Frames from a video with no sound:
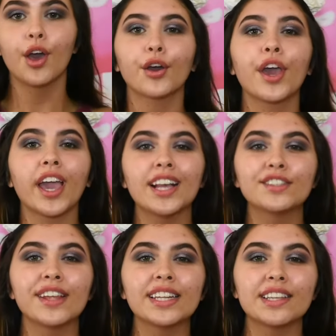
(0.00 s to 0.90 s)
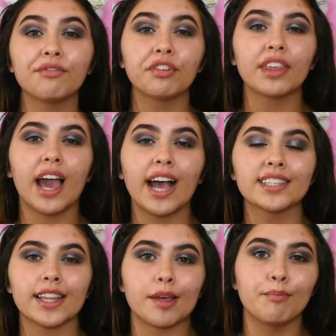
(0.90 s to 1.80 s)
Okay guys, so that is it for the
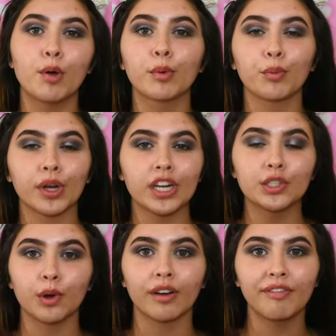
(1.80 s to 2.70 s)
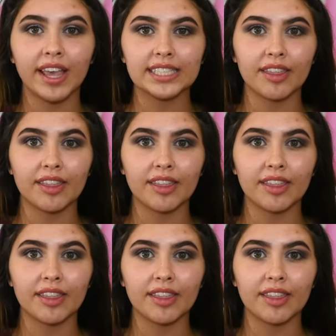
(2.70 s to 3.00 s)
eyes. At the moment, we're going to do our face,